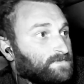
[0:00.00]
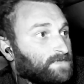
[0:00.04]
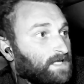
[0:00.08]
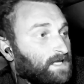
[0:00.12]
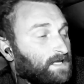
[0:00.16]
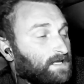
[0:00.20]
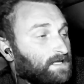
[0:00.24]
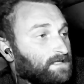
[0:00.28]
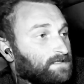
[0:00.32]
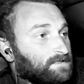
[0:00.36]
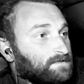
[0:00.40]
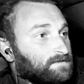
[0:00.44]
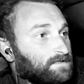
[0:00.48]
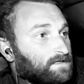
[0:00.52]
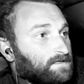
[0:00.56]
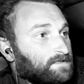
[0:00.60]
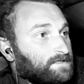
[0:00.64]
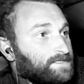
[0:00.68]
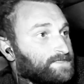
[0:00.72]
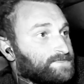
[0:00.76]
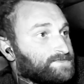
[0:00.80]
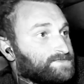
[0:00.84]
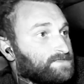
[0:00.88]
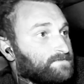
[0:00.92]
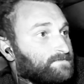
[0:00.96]
uh,
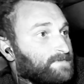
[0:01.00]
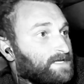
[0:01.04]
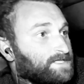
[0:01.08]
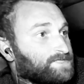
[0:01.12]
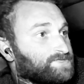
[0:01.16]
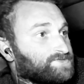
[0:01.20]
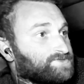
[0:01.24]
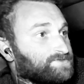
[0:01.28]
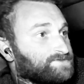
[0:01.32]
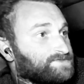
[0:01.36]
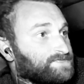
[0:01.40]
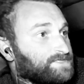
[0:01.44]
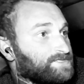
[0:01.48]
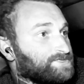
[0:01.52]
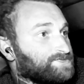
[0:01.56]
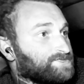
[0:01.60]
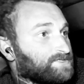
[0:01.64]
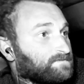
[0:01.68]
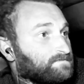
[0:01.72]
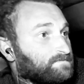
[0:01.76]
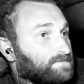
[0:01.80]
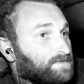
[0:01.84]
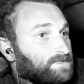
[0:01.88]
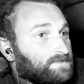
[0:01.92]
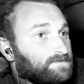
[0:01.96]
learning to make
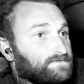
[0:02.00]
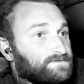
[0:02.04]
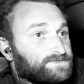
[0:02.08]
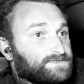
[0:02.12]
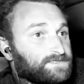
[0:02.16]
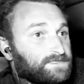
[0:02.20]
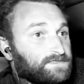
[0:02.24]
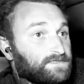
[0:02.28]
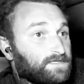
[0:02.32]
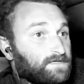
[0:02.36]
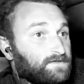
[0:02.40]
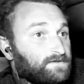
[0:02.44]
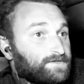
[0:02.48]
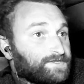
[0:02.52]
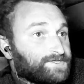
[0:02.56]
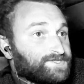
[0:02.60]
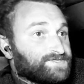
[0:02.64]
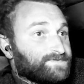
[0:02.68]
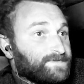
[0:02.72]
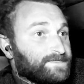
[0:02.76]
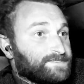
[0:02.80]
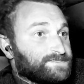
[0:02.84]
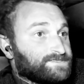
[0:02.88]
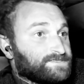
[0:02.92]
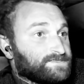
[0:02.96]
strategic moves to lower
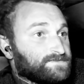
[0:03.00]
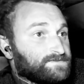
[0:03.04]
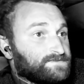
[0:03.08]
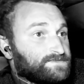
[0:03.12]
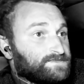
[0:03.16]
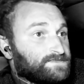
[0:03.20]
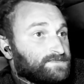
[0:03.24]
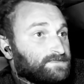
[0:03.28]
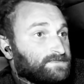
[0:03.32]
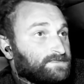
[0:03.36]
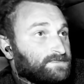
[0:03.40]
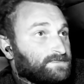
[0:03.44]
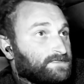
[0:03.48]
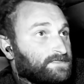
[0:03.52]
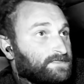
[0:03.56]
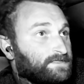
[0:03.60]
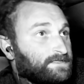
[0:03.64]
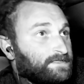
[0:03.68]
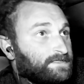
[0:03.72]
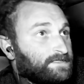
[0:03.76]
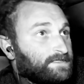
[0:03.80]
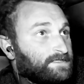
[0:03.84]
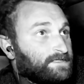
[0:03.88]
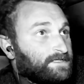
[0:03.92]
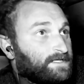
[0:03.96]
expenses.
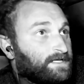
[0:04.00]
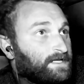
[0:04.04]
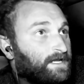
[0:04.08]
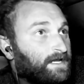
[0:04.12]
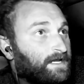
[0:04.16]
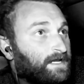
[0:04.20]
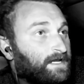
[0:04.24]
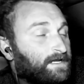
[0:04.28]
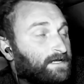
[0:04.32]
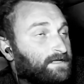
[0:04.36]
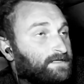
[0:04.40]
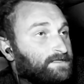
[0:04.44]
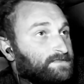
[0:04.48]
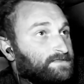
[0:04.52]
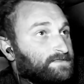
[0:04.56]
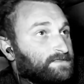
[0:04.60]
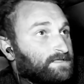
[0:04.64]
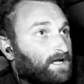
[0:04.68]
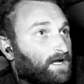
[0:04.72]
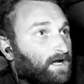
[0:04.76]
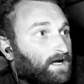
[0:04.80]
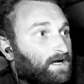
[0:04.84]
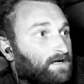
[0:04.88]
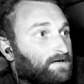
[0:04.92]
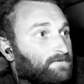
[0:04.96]
And,
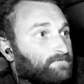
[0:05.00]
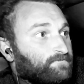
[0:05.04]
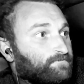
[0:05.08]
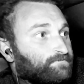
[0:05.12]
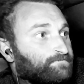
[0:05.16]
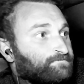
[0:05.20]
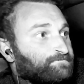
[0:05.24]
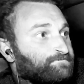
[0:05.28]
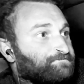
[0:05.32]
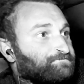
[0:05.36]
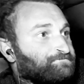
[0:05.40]
um,